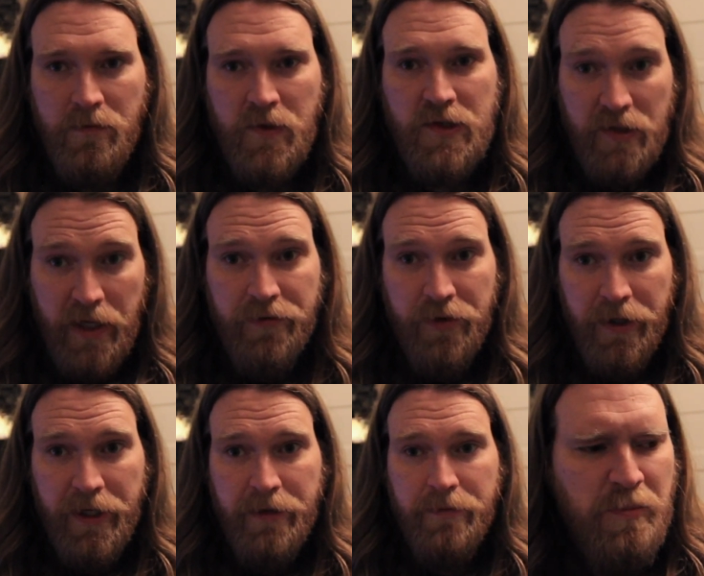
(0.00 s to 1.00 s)

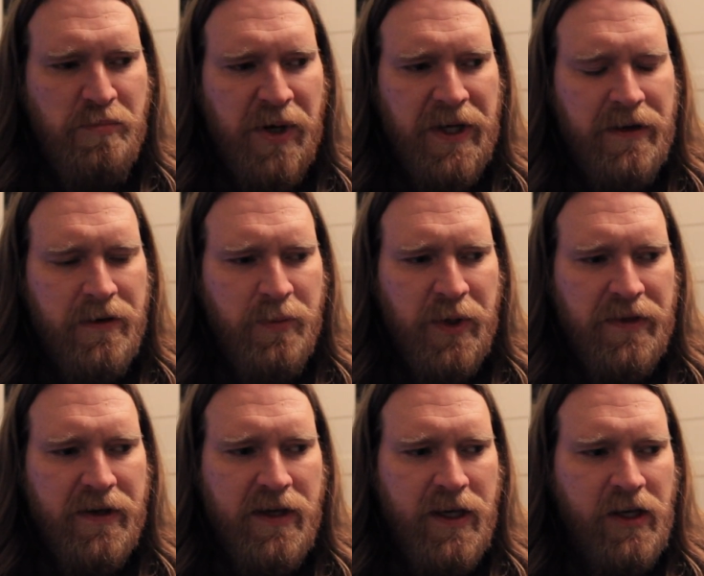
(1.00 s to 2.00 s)
slavery, but
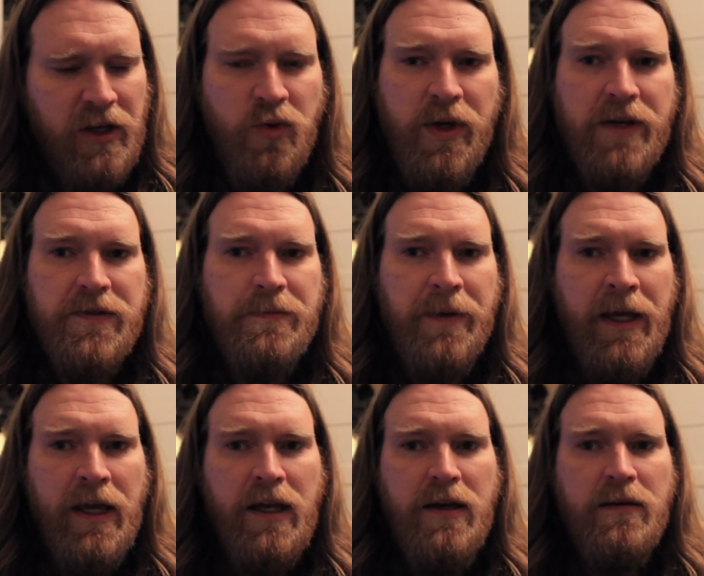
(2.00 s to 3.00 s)
the king and queen of
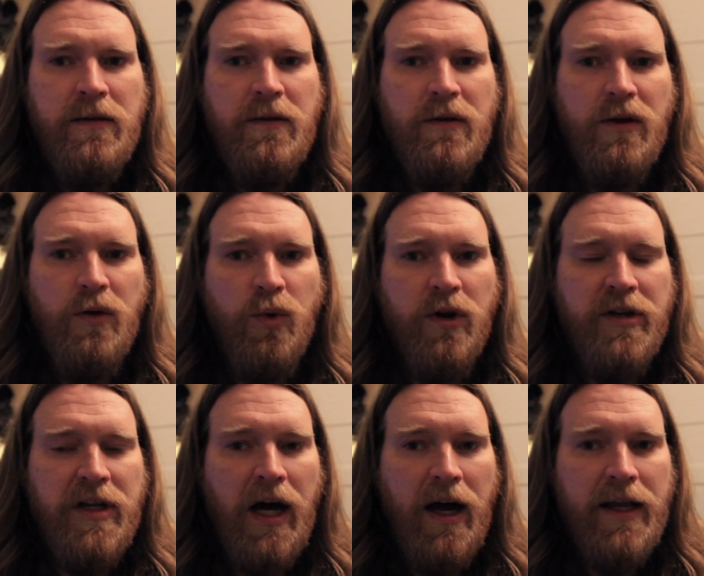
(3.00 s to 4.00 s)
Spain were
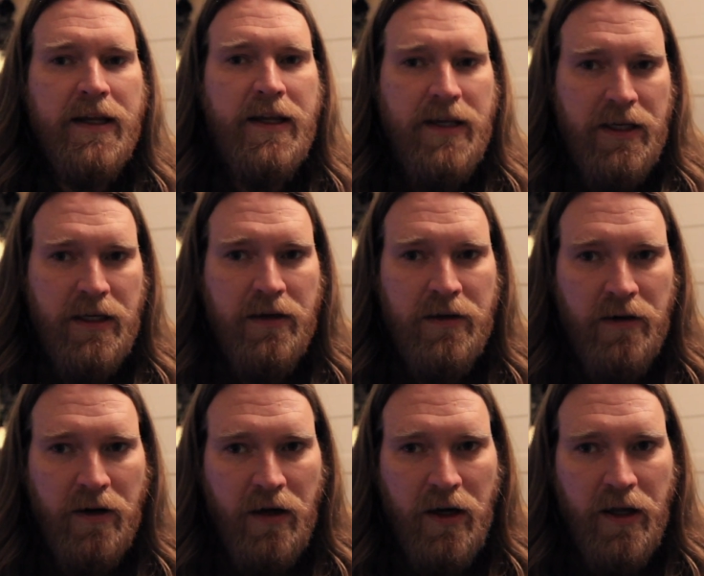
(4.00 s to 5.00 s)
not keen
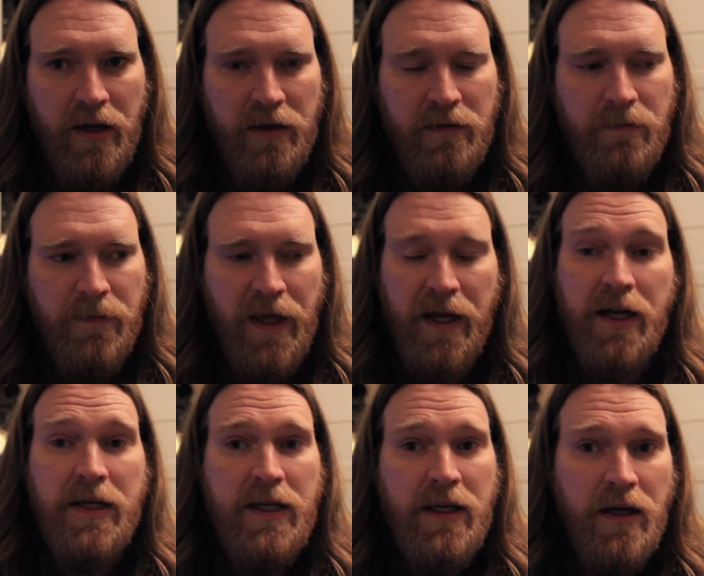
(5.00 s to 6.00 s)
on that
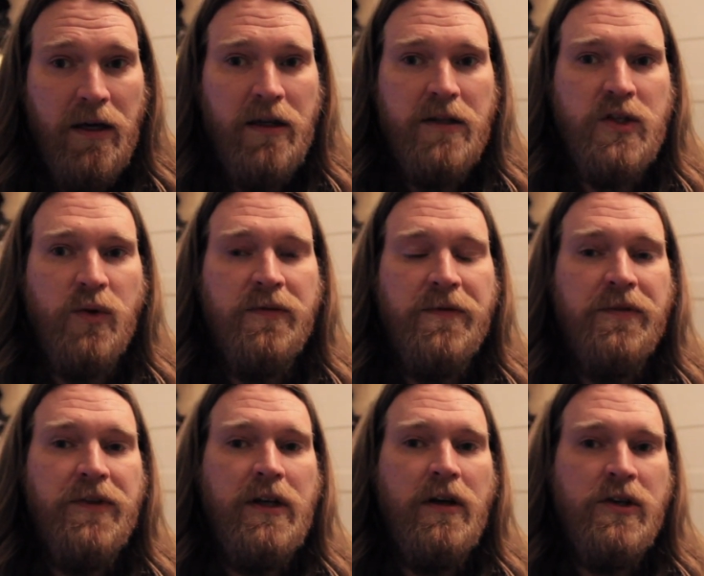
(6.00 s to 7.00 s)
idea. And so in
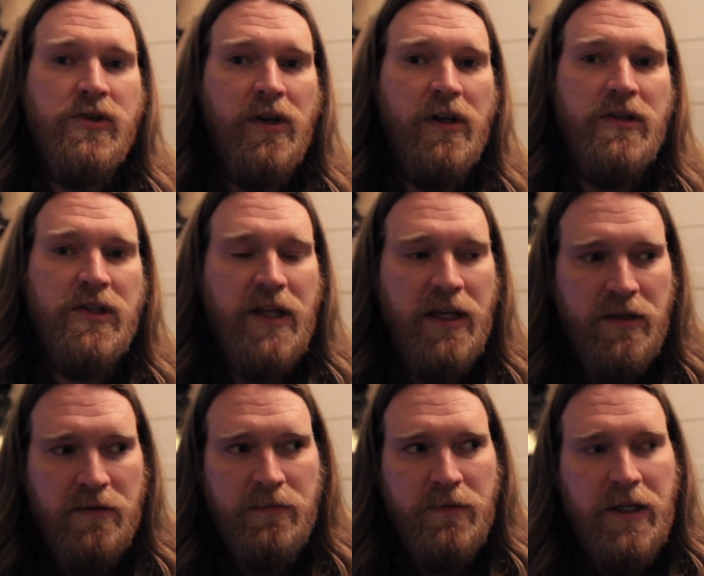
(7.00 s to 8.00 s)
1500, just
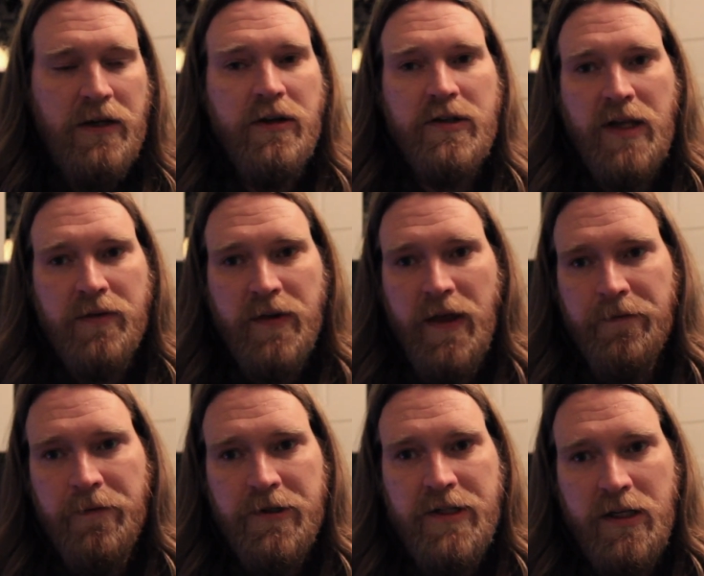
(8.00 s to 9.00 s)
8 years after that first